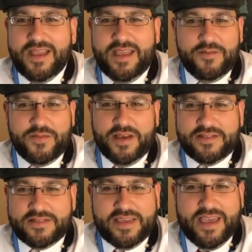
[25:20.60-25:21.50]
If that's
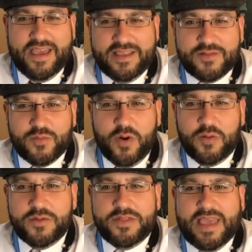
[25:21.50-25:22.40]
the case, what
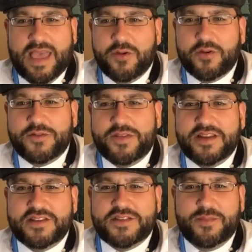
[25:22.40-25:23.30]
would the chemical
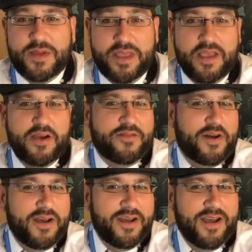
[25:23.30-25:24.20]
signature be of
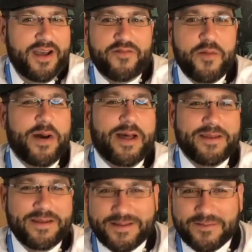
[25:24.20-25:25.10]
a, of a
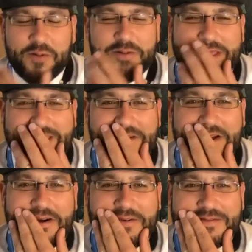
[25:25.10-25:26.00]
band? What would it give it off?